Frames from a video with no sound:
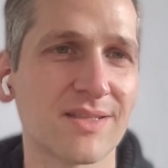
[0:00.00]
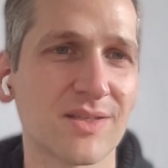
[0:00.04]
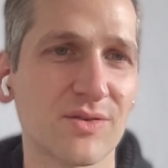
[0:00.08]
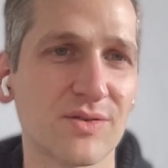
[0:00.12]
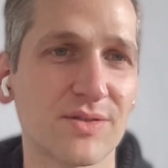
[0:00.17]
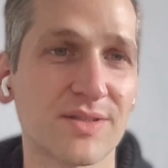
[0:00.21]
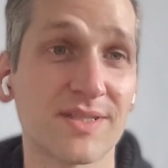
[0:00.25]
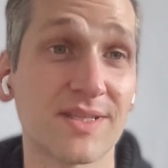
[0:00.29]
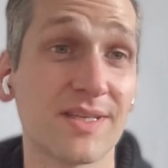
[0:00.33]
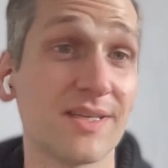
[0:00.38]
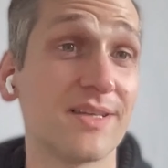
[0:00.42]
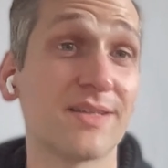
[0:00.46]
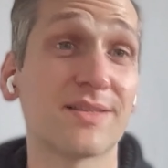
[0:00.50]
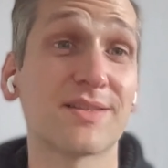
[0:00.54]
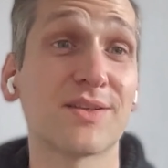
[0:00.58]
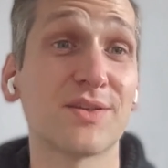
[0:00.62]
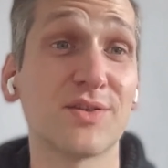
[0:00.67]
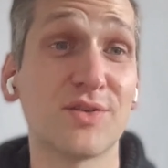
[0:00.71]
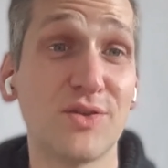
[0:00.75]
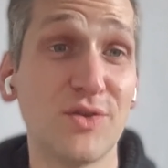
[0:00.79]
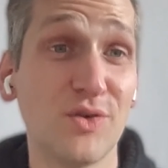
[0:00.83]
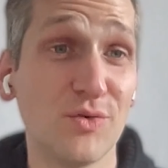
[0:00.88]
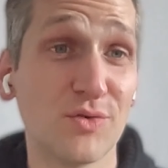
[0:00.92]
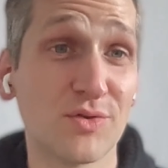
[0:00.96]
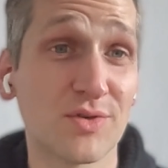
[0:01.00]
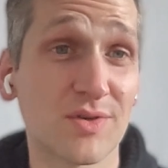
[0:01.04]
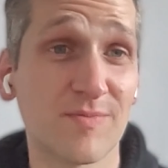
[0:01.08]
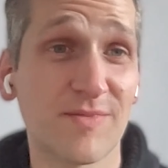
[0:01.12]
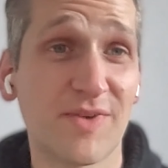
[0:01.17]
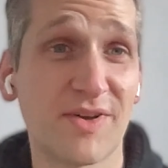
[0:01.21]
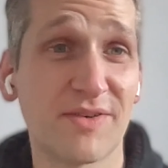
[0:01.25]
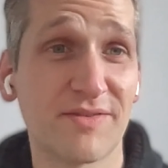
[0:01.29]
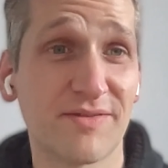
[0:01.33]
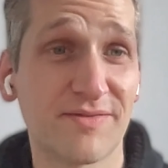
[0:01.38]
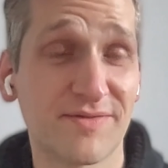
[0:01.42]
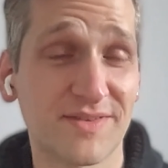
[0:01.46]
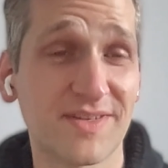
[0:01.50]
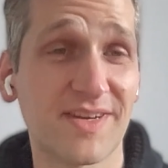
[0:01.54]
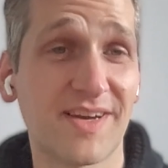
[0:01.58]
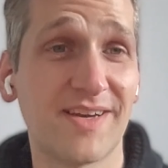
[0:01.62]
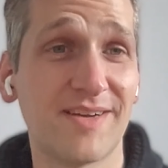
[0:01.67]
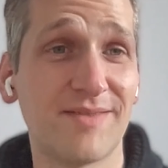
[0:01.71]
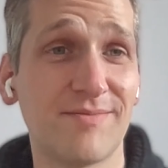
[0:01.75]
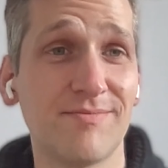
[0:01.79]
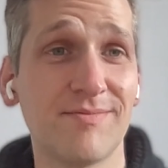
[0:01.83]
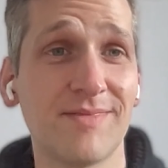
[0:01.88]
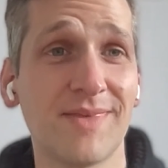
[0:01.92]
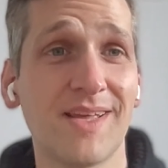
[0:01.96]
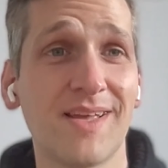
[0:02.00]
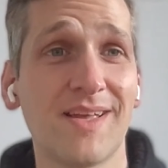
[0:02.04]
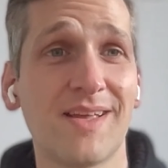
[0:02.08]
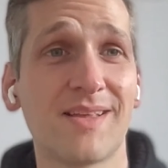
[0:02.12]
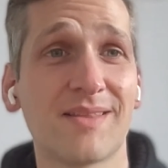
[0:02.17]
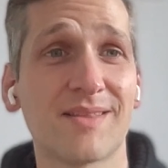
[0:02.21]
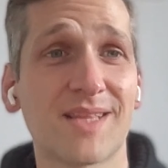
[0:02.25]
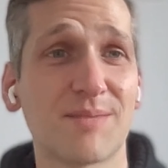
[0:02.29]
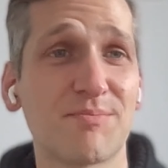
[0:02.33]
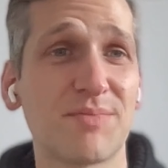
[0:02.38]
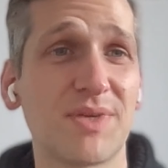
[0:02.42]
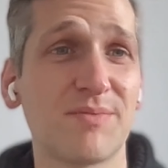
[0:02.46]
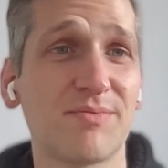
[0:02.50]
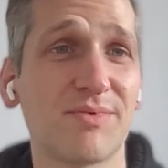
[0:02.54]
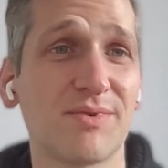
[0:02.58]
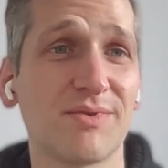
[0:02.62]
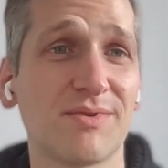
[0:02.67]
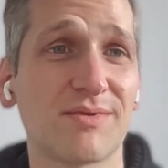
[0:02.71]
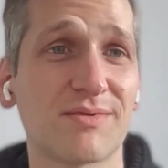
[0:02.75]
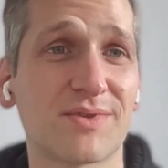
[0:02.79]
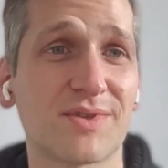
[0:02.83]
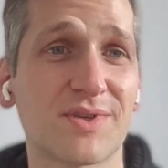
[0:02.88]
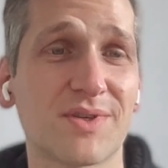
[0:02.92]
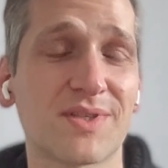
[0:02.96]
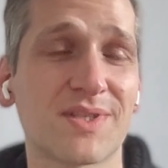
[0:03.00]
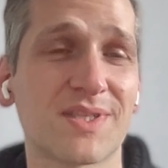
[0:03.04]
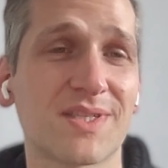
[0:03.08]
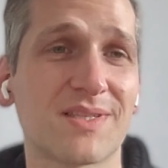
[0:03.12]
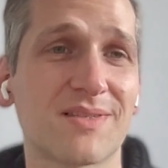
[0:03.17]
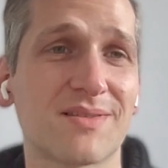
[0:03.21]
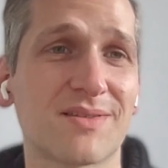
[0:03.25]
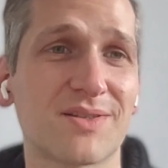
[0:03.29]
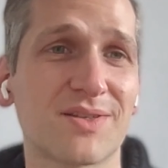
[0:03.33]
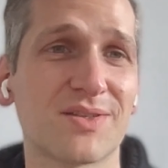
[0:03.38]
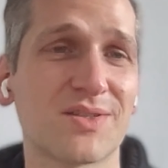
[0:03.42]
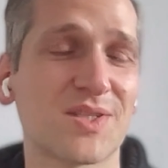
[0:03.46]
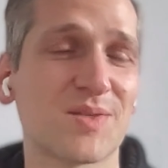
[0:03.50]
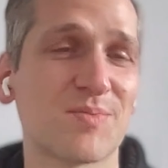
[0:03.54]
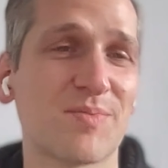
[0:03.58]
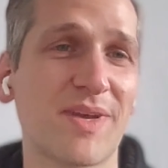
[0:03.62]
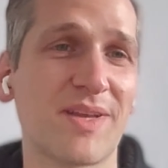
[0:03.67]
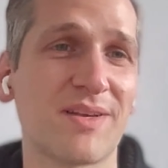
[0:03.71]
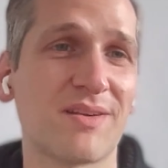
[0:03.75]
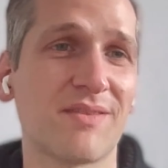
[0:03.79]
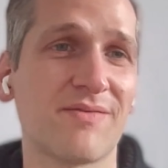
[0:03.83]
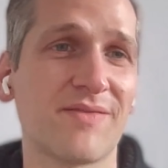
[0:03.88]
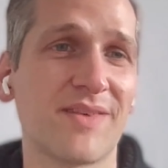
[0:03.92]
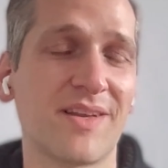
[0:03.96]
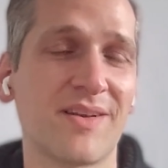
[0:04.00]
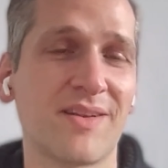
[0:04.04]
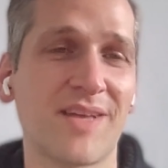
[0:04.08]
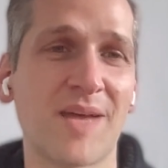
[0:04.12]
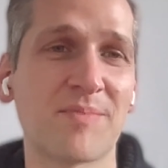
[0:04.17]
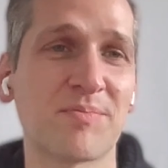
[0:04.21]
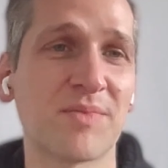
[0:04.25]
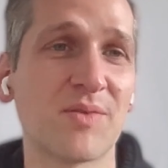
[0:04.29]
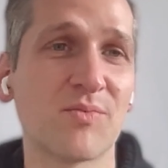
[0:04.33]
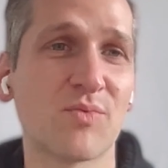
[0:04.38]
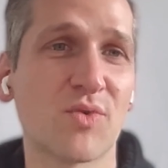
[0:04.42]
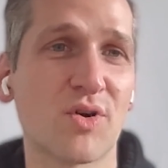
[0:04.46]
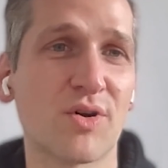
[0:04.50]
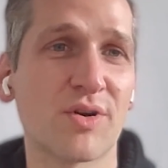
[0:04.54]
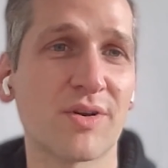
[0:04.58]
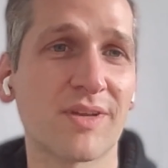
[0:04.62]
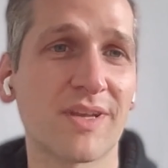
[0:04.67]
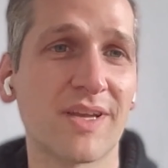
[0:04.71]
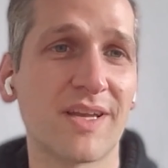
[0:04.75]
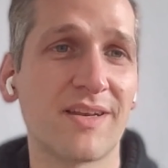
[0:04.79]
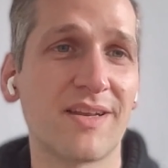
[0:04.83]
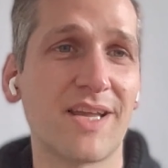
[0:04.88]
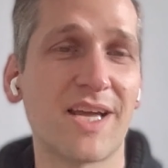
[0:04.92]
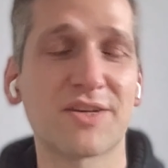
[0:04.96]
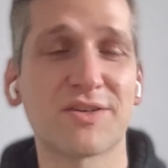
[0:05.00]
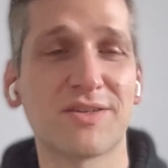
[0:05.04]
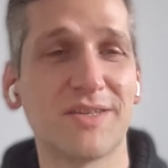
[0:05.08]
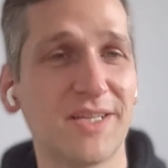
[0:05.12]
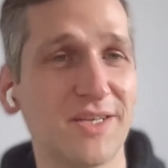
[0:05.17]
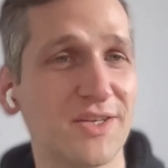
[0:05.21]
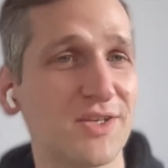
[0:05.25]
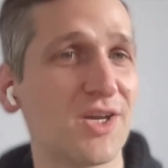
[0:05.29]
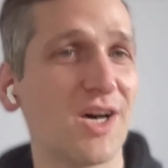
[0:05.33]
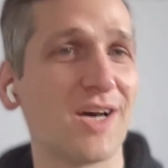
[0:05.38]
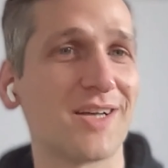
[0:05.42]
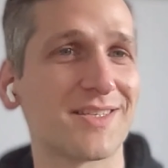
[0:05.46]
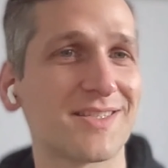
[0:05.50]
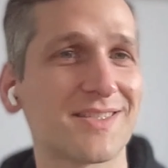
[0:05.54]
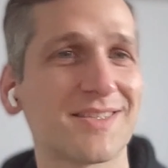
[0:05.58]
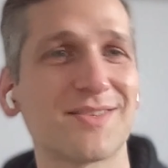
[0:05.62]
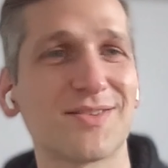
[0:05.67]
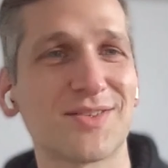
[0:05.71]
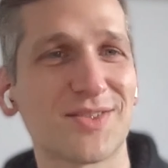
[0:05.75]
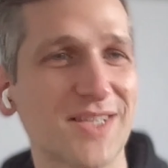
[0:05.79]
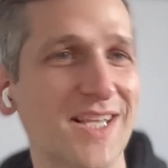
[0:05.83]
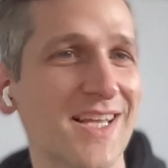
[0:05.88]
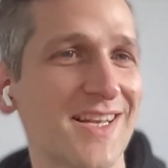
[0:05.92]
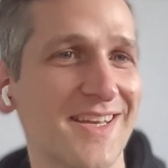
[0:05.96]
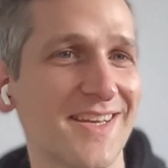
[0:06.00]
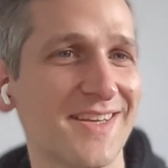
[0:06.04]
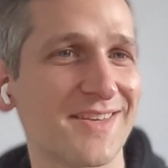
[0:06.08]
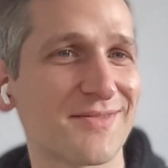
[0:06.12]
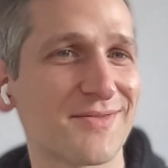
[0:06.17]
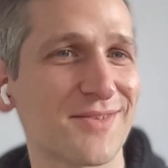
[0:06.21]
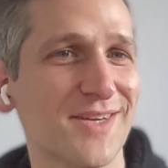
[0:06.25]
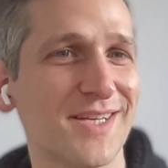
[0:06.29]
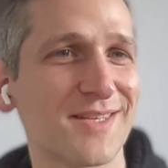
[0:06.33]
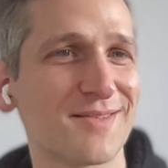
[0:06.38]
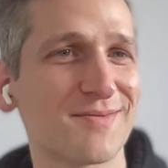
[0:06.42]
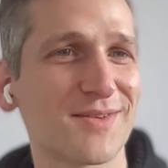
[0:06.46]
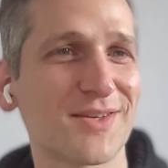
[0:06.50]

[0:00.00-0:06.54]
So it's a huge amount of time that people just spend on an admin work and actually not selling, right?